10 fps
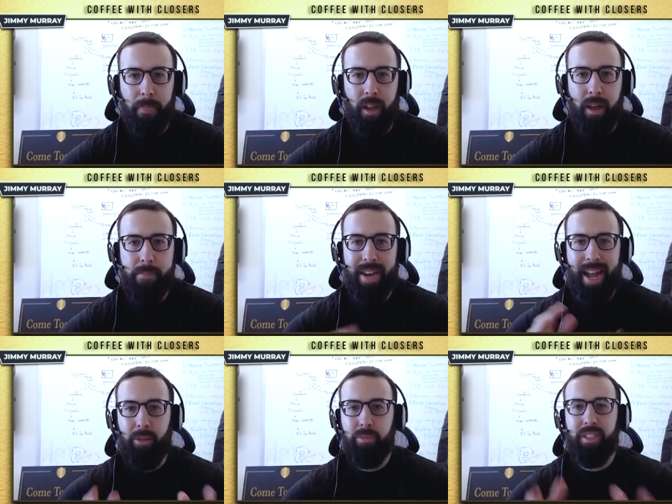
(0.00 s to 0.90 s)
It
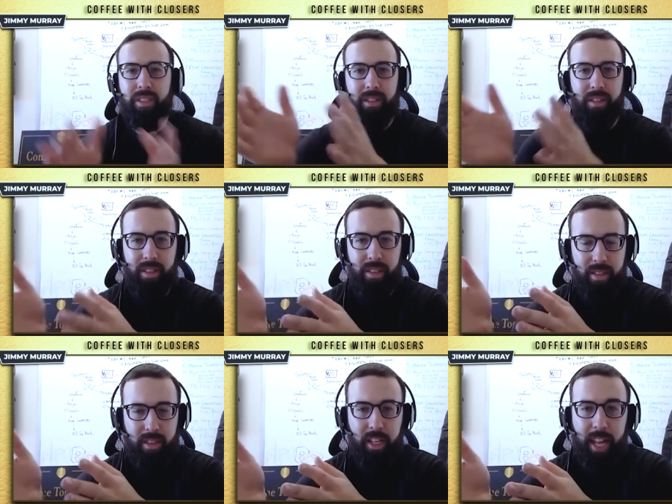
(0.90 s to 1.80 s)
helps
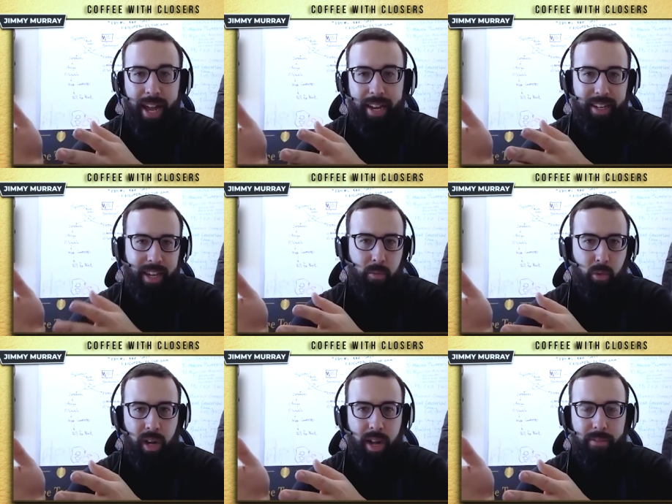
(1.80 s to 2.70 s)
the client gain
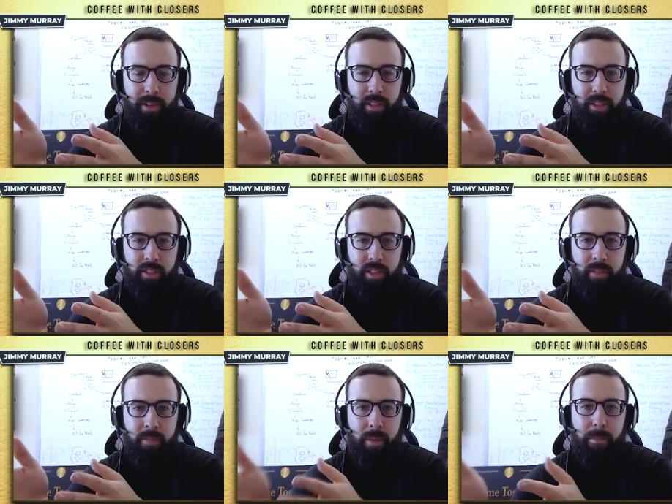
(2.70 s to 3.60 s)
more confidence in your team,